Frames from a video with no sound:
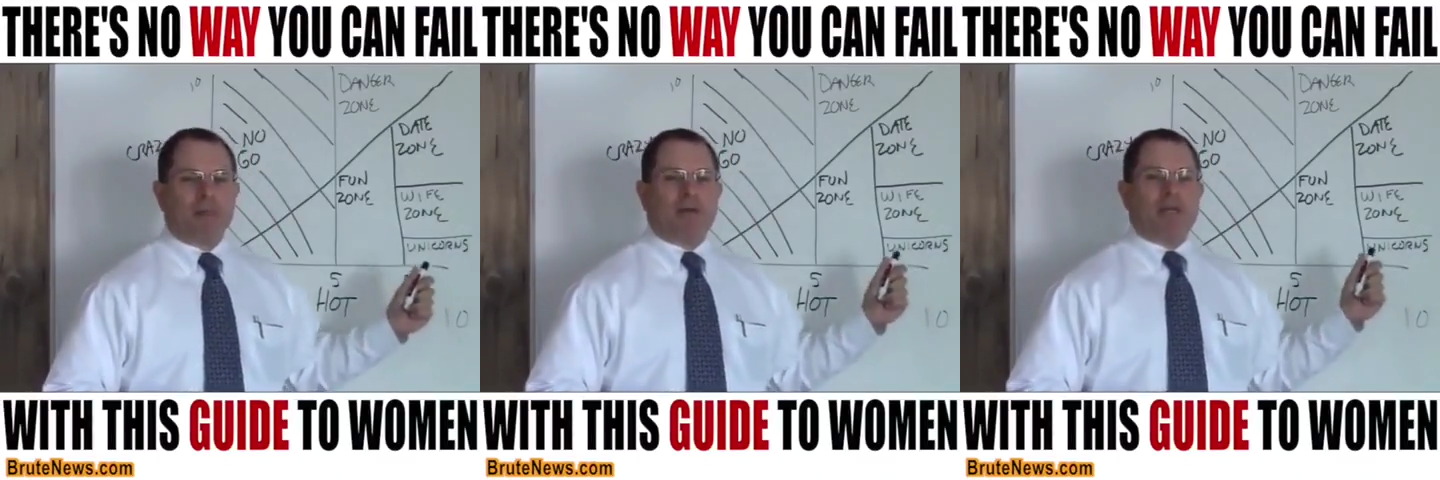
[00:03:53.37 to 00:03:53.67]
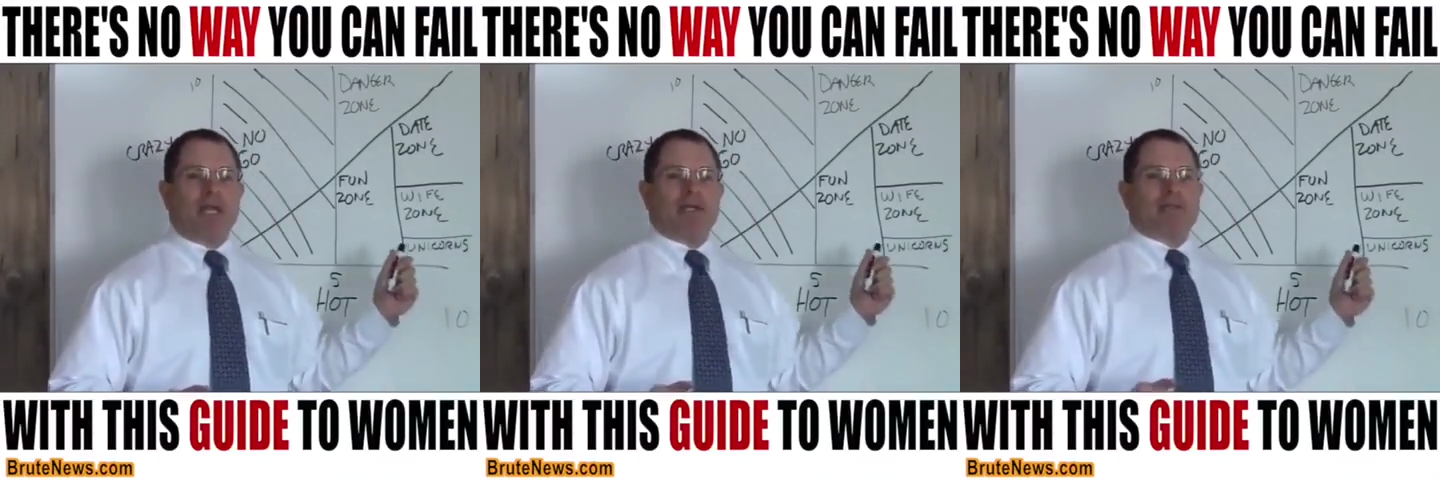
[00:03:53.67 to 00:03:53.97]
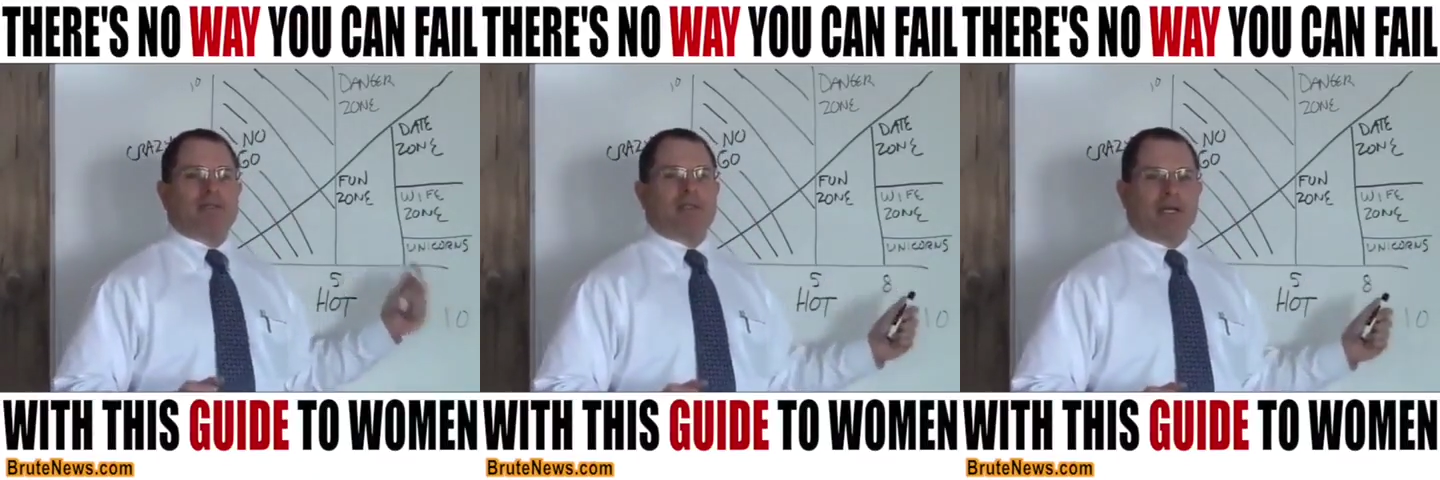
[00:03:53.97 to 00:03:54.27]
We'd like
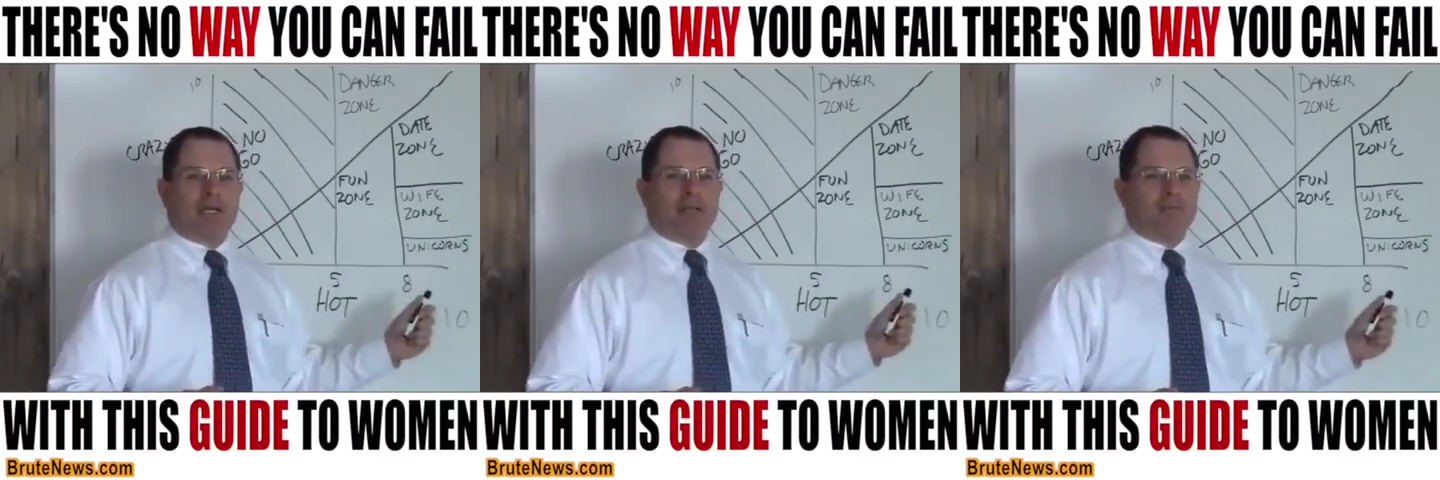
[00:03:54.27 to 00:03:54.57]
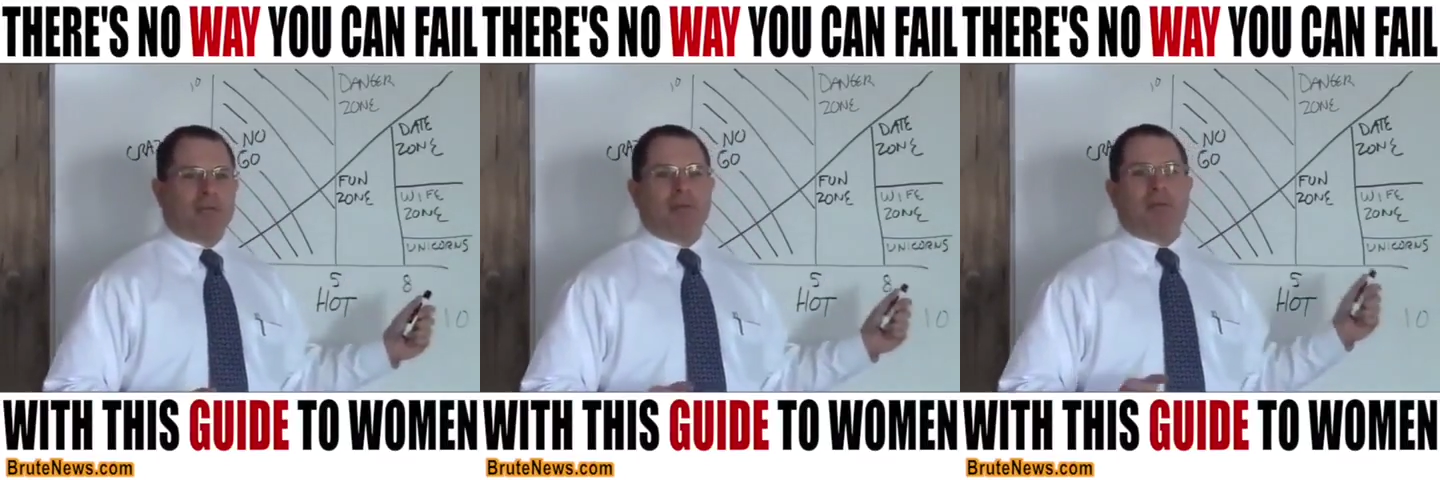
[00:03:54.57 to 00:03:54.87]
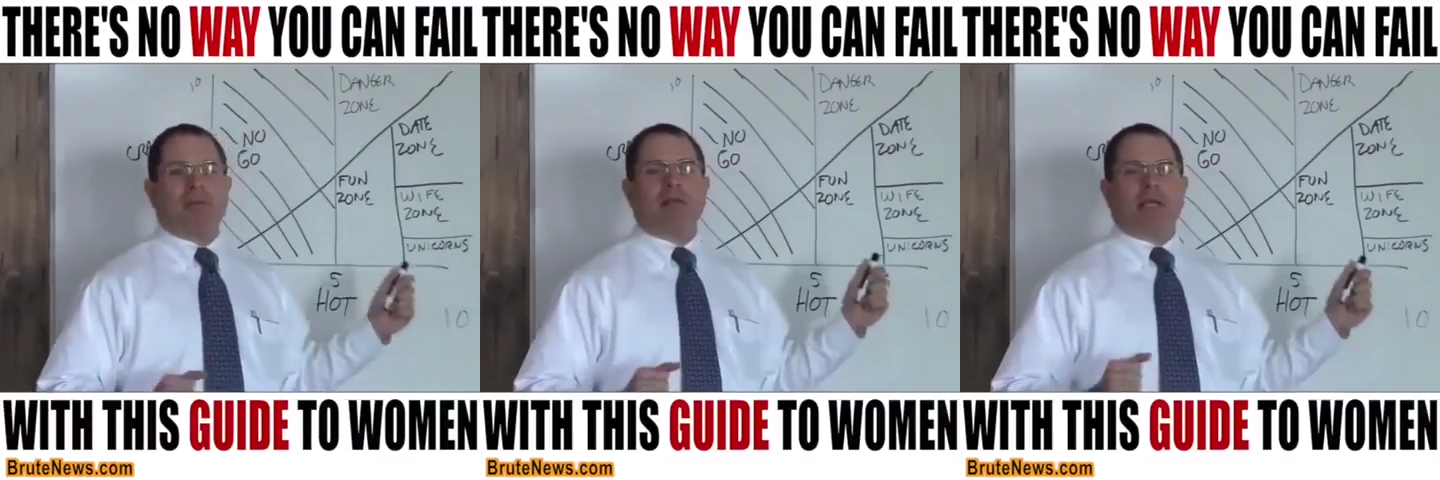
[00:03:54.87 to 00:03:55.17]
to study it and
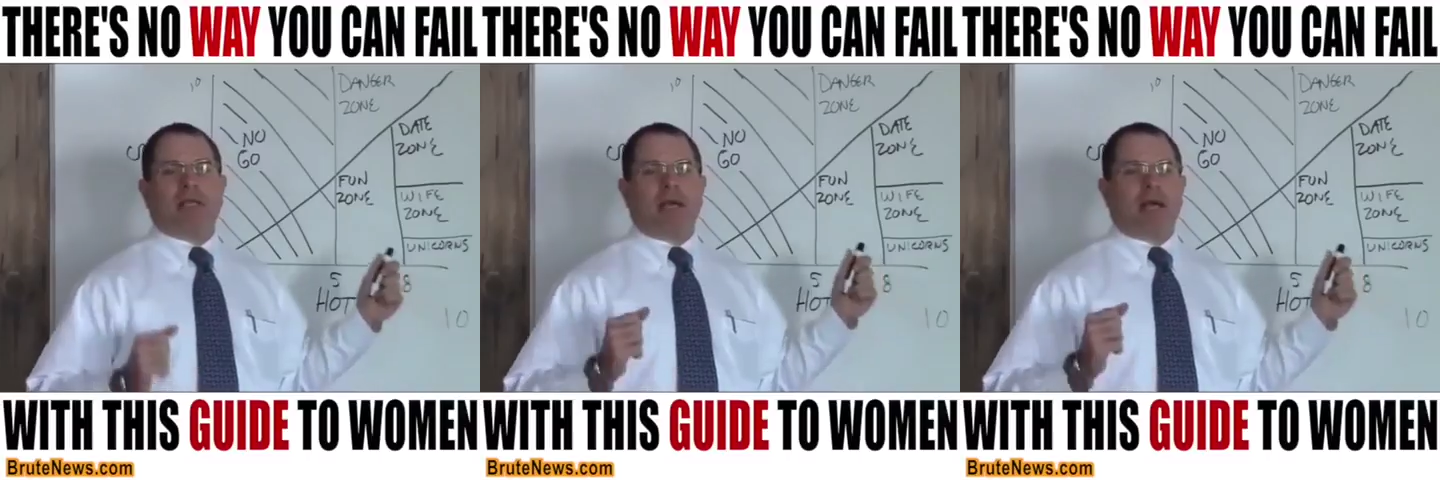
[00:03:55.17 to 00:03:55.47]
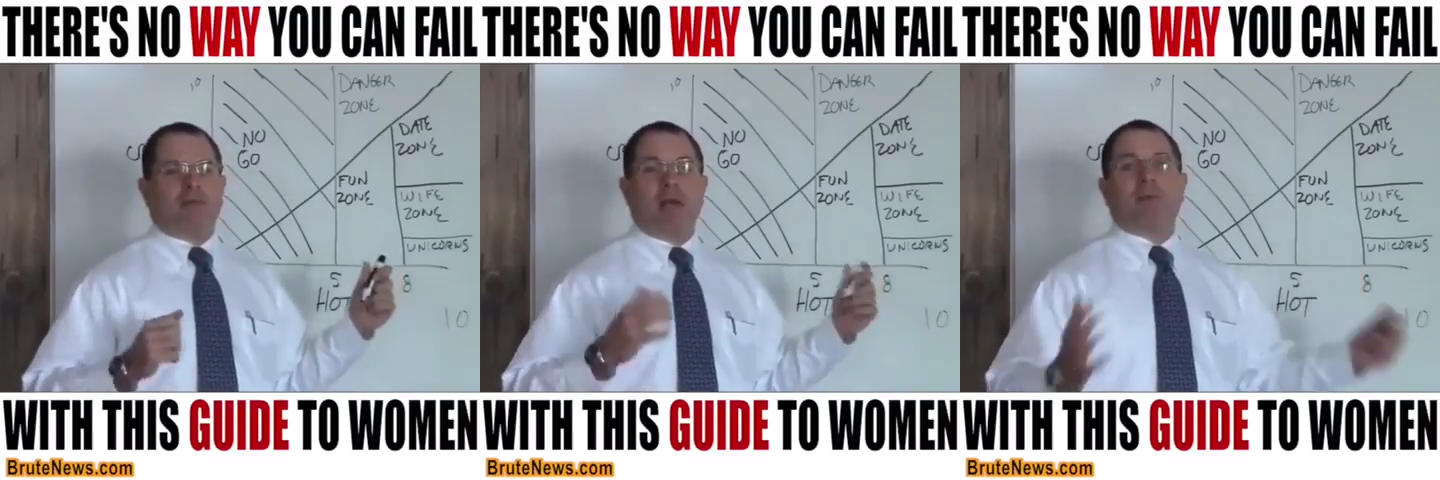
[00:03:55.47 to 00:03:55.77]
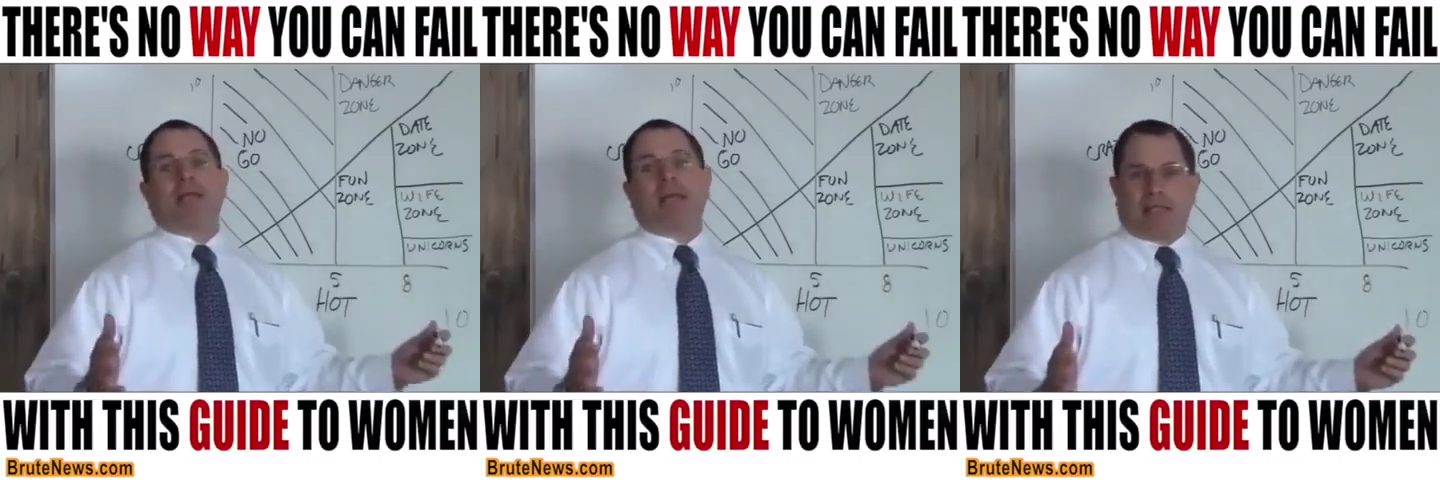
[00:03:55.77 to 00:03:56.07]
maybe look at how to
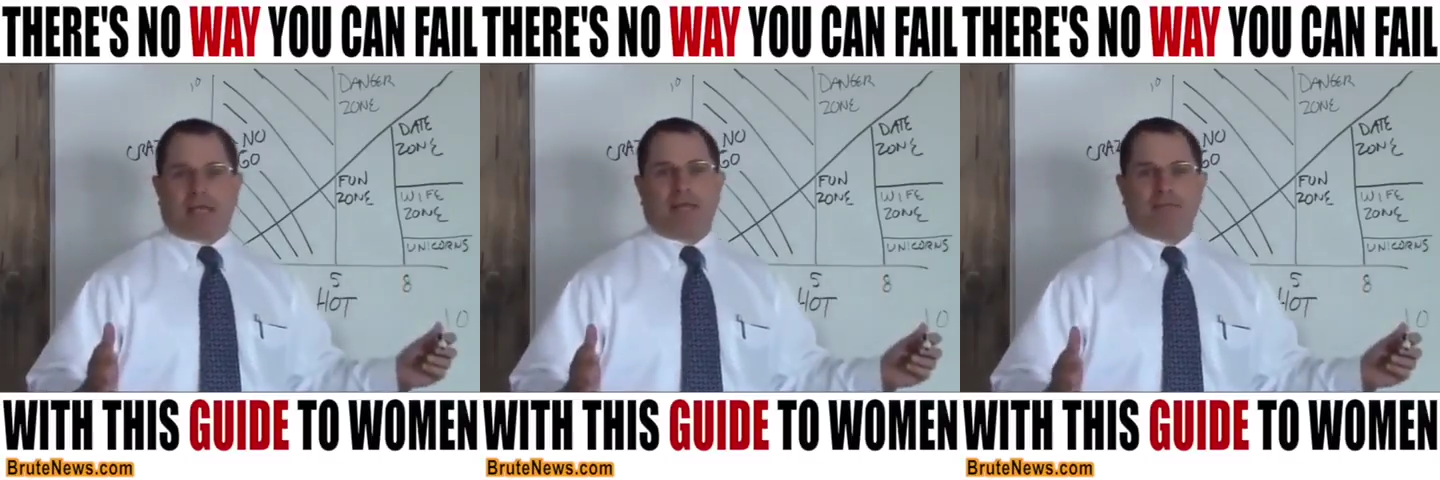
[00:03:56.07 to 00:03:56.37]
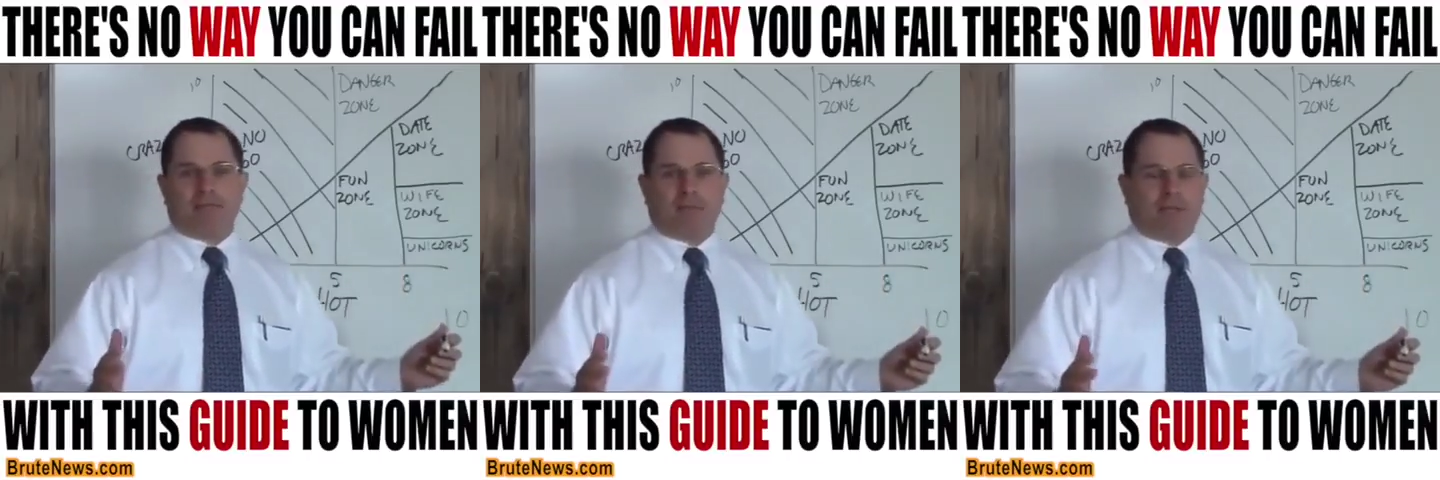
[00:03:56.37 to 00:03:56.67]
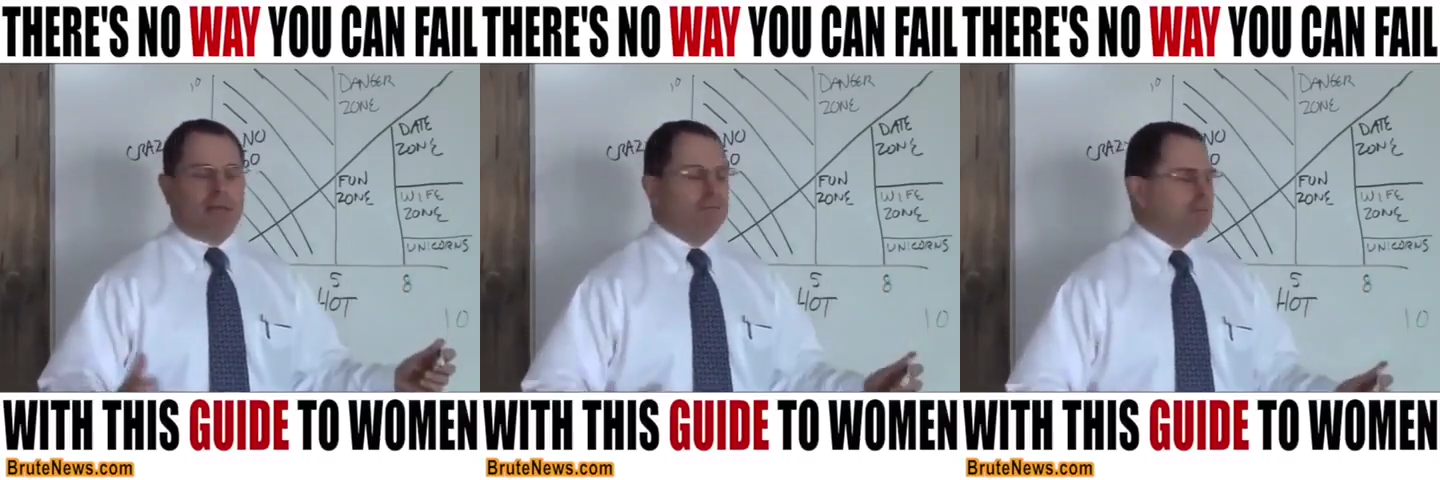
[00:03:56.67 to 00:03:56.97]
replicate that.
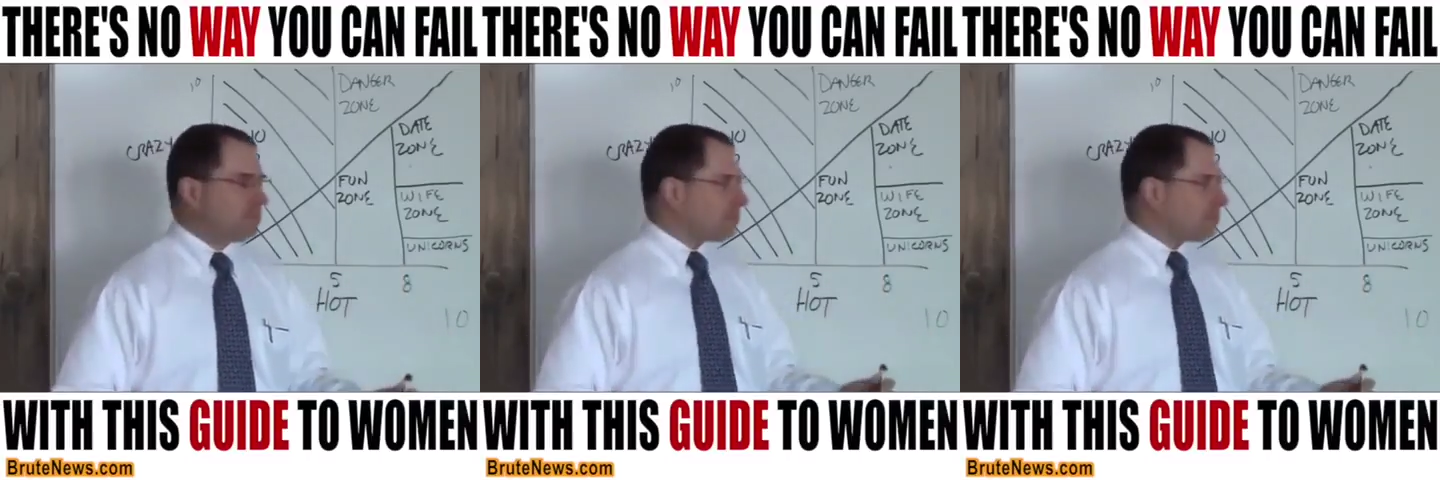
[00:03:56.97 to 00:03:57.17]
Okay?